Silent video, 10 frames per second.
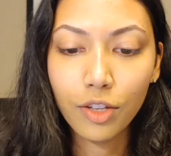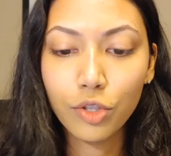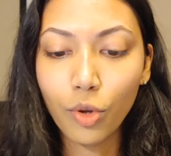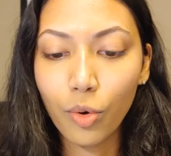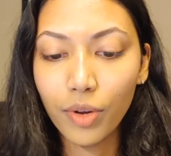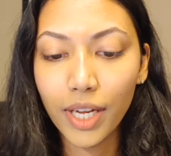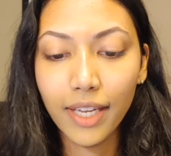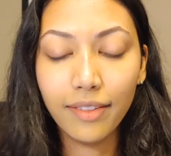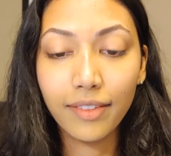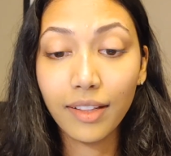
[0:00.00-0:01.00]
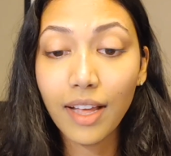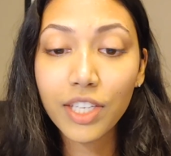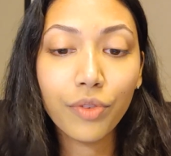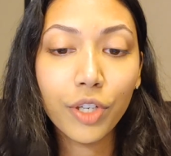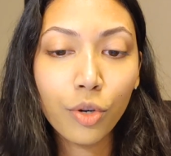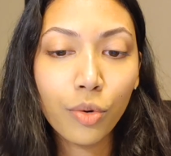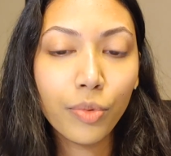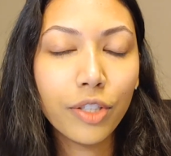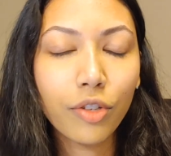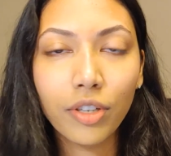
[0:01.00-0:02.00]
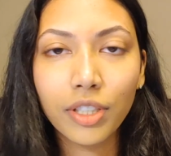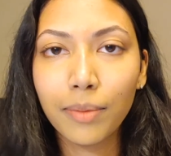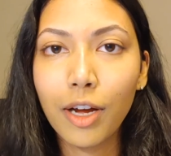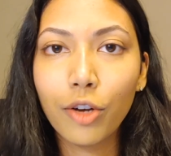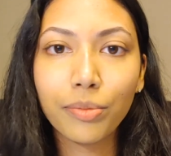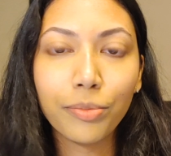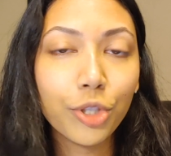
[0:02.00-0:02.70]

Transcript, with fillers: So in the last video, we talked about